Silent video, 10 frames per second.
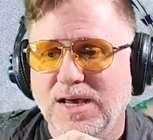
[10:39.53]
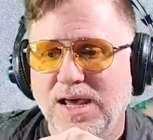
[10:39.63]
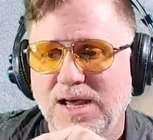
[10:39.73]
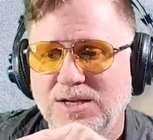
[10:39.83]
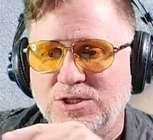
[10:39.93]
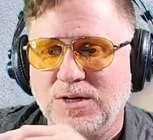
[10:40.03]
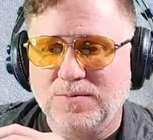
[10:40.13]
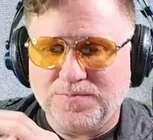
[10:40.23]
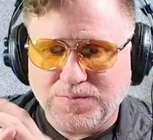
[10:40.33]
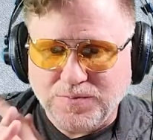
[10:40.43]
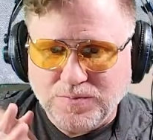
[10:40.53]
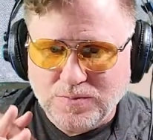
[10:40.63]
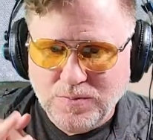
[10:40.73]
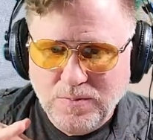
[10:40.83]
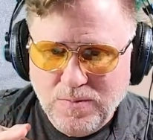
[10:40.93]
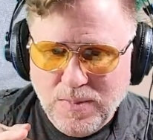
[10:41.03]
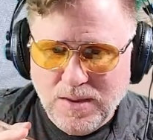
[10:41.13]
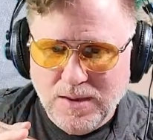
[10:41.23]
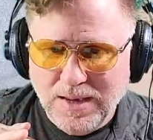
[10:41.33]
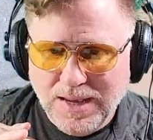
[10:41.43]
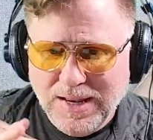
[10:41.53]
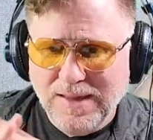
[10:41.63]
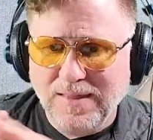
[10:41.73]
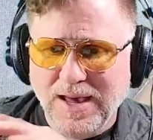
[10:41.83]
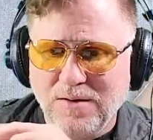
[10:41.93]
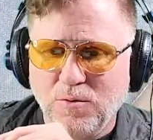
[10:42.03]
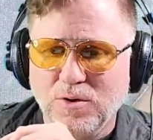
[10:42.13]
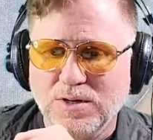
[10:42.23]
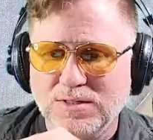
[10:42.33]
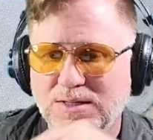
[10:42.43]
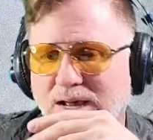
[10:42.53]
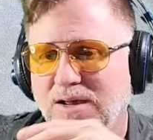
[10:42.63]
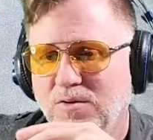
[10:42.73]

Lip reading: edge, getting that where it's not